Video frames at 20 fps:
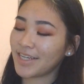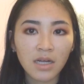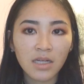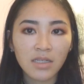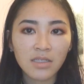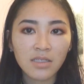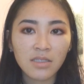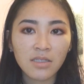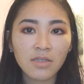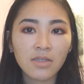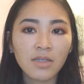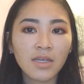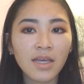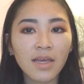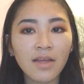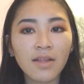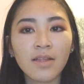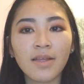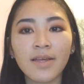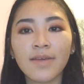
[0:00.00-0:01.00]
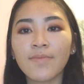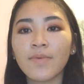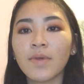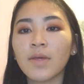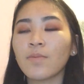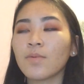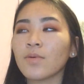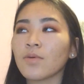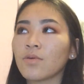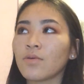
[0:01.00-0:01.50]
I just don't get like
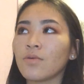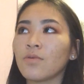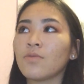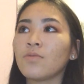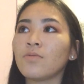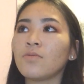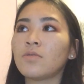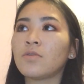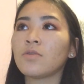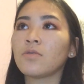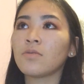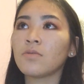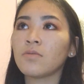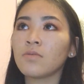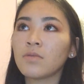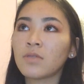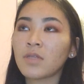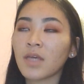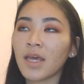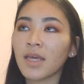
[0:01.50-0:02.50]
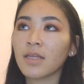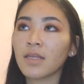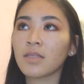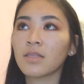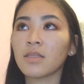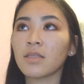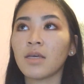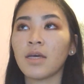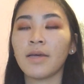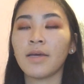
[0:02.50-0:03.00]
people who do take
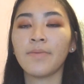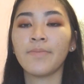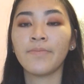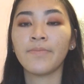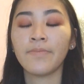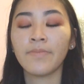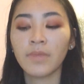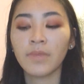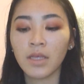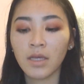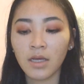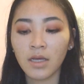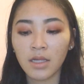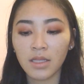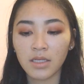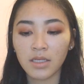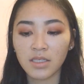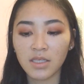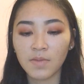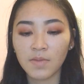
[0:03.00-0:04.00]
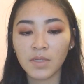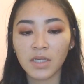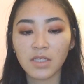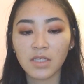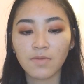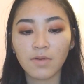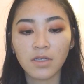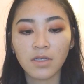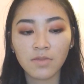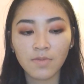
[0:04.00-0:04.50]
the
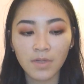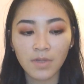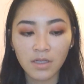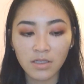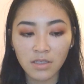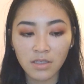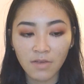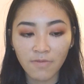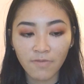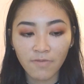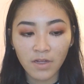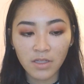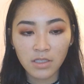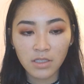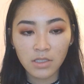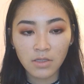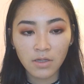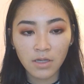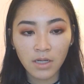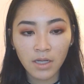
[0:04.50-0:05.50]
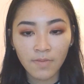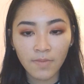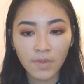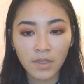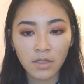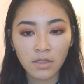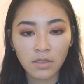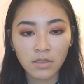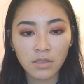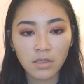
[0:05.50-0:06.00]
subject just because their friends are in it,
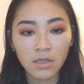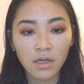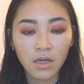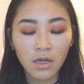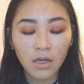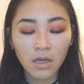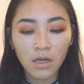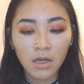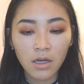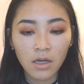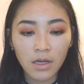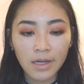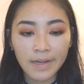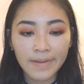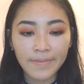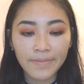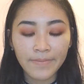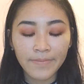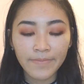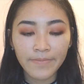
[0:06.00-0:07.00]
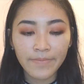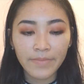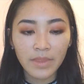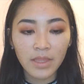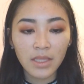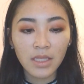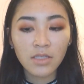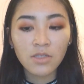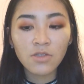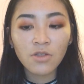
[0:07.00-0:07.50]
because
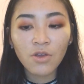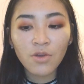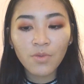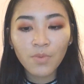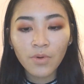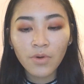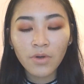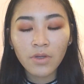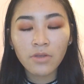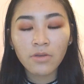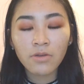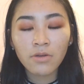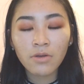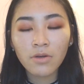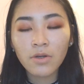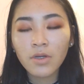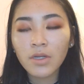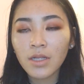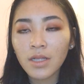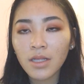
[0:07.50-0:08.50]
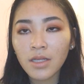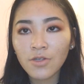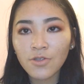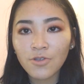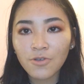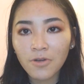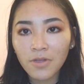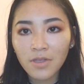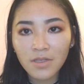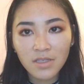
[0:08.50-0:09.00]
there's no point. You're not gonna
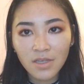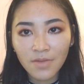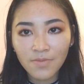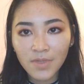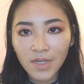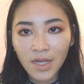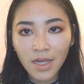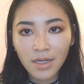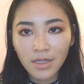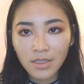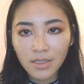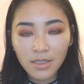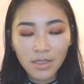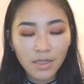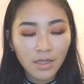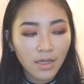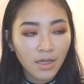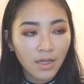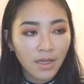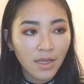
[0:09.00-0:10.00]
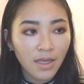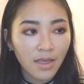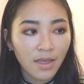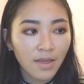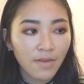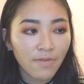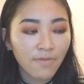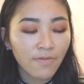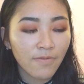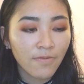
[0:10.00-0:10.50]
enjoy the subject
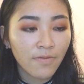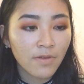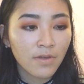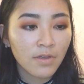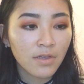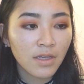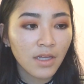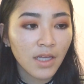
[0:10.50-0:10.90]
if